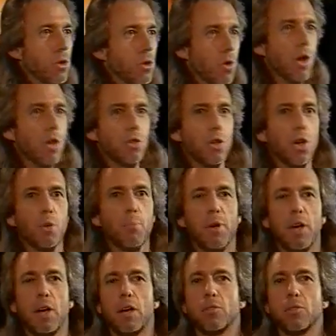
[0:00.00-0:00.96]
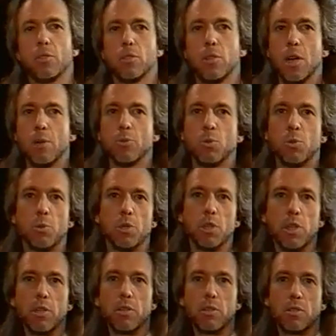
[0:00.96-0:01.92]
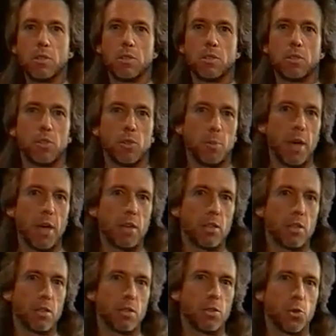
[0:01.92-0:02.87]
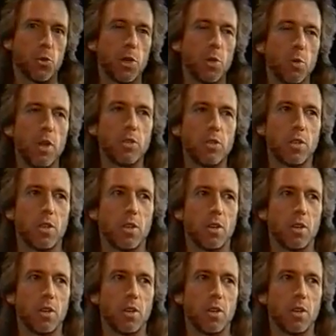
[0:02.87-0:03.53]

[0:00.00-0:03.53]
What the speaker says: cross our paths at times we would least suspect it. 3 weeks